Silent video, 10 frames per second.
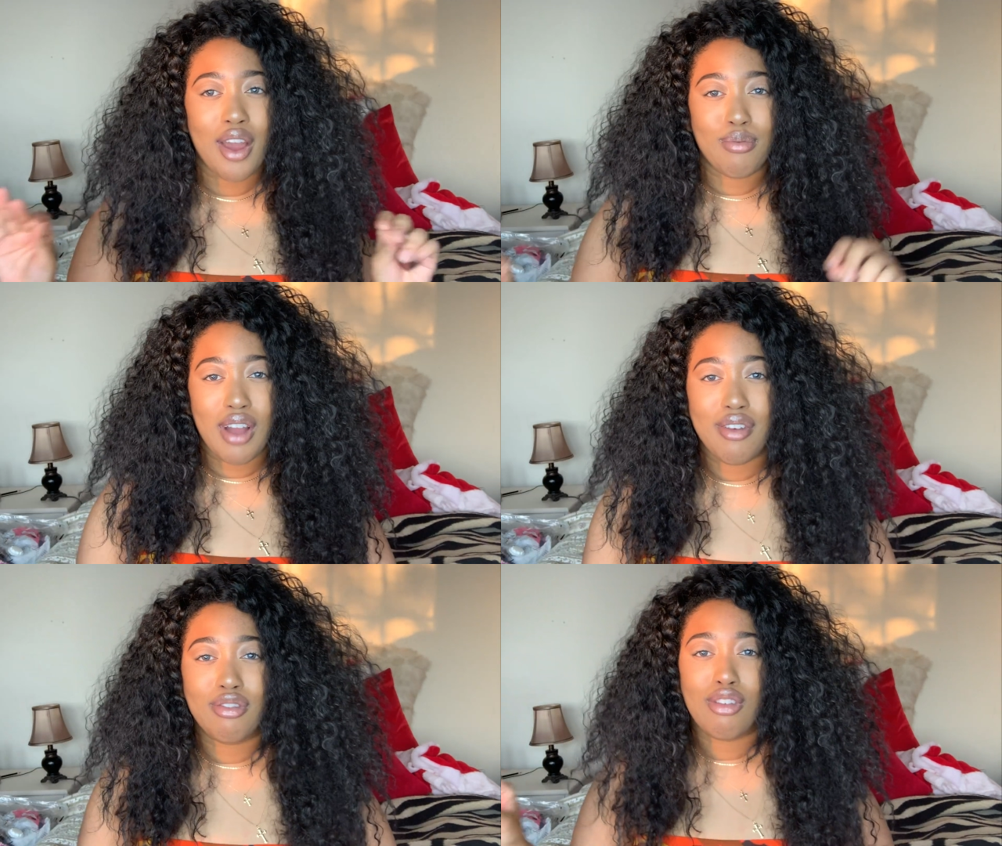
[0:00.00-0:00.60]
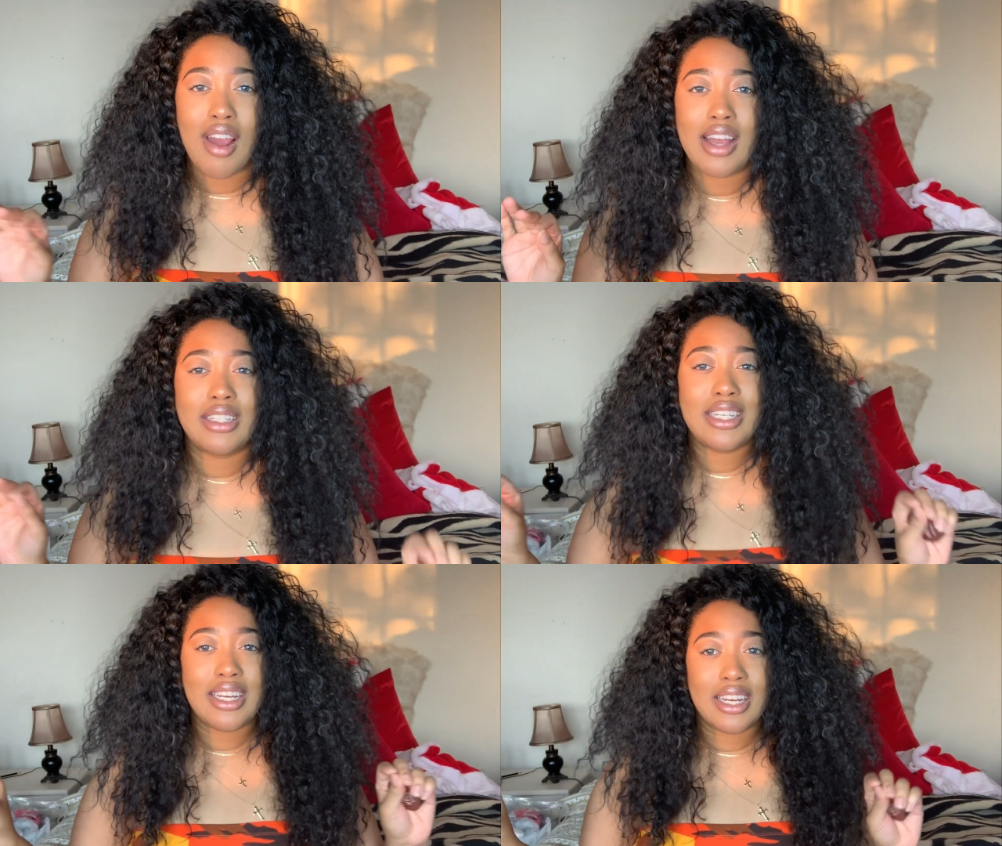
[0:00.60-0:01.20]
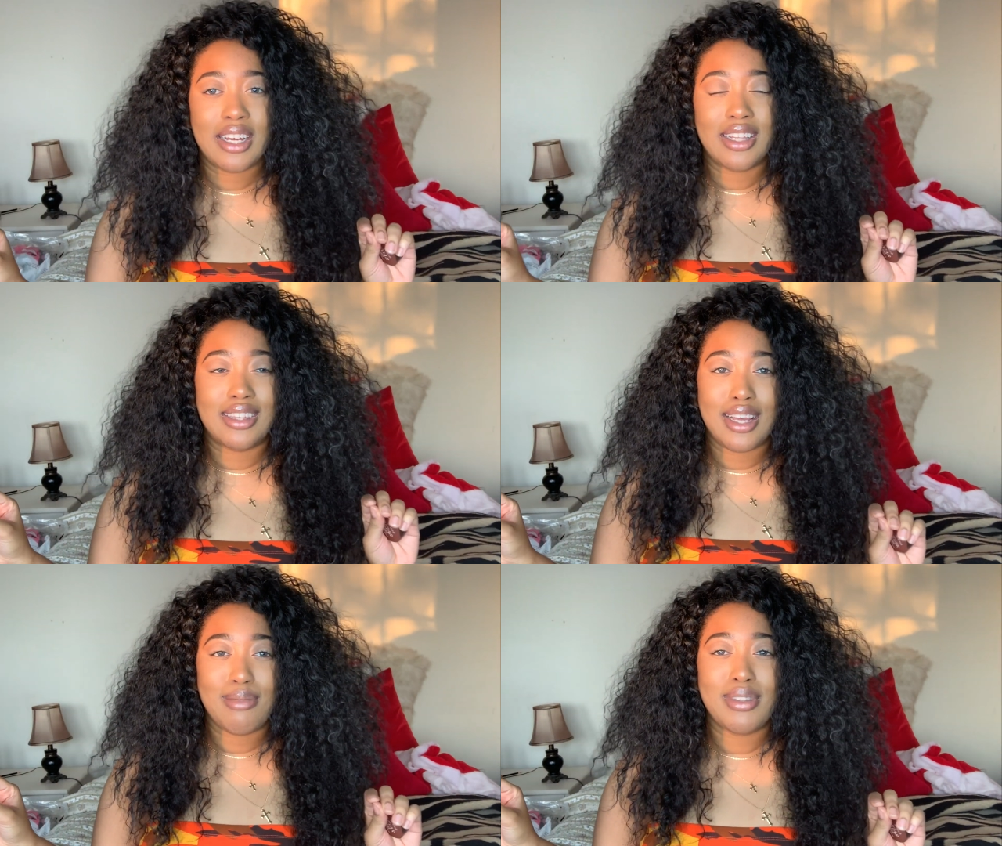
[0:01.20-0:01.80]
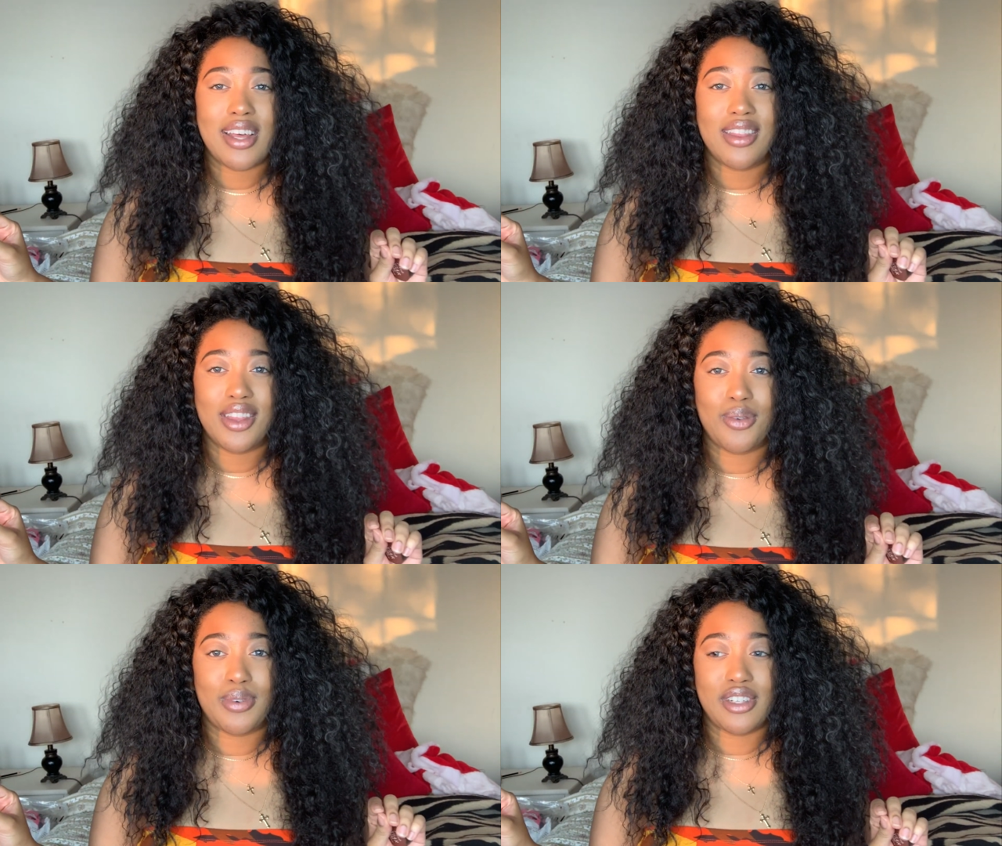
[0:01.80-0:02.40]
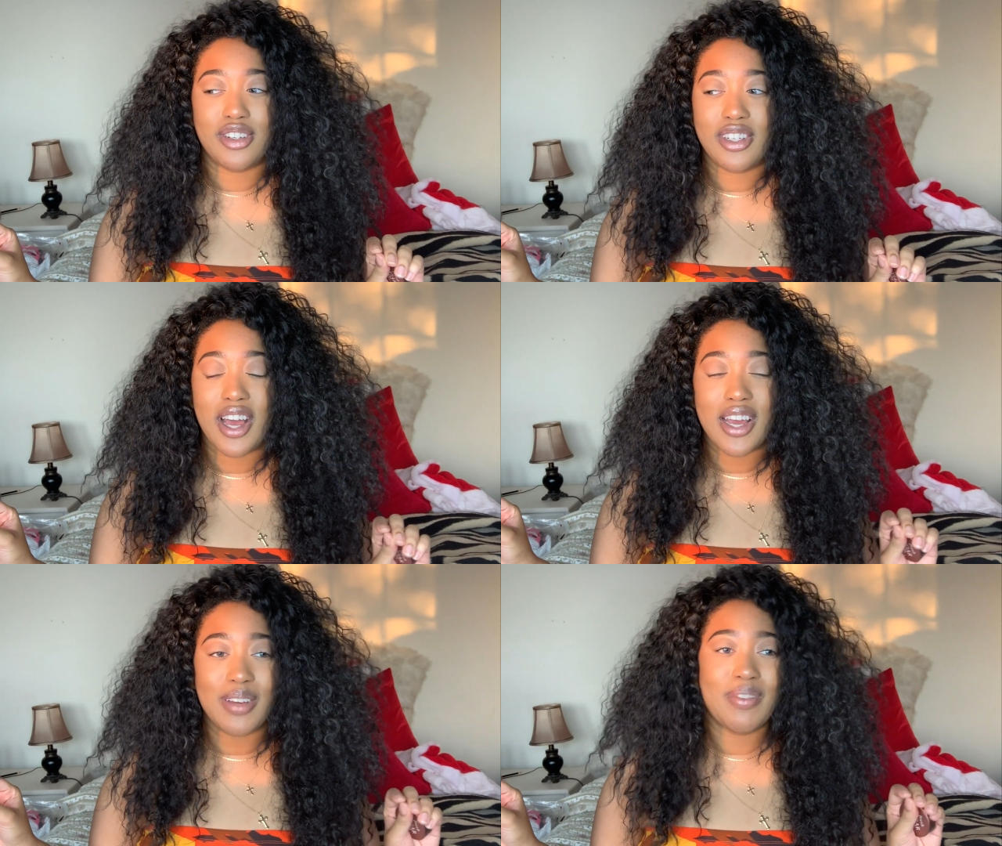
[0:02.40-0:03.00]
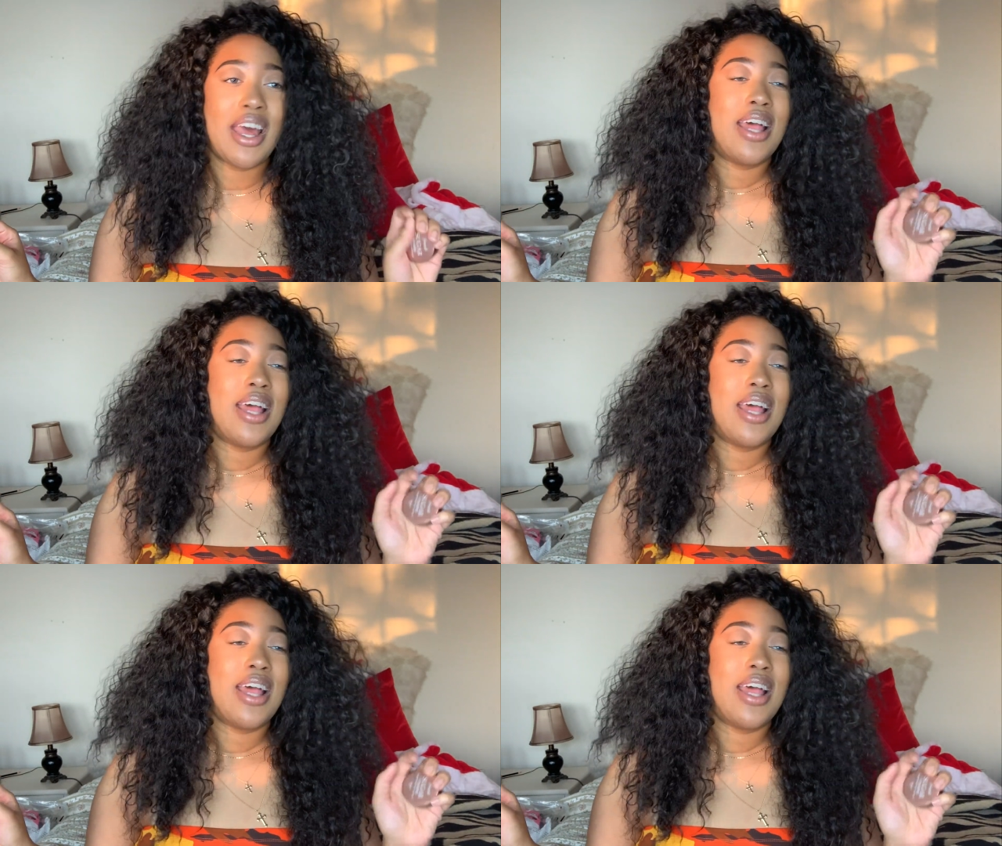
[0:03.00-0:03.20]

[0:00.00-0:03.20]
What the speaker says: rough, crackly lips in the winter time.